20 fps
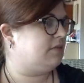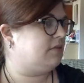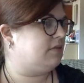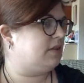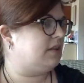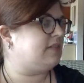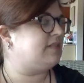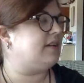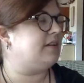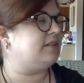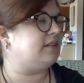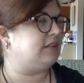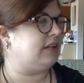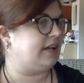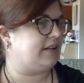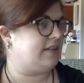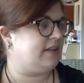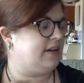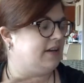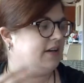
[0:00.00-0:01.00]
That sounded
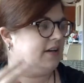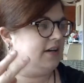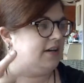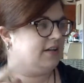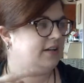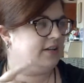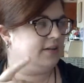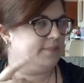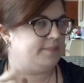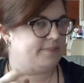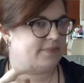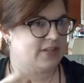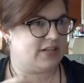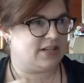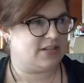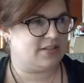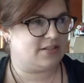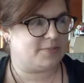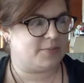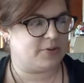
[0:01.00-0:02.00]
like
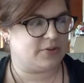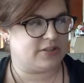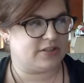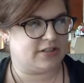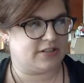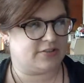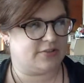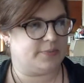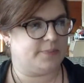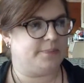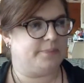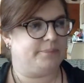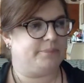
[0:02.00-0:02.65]
the smoke detector.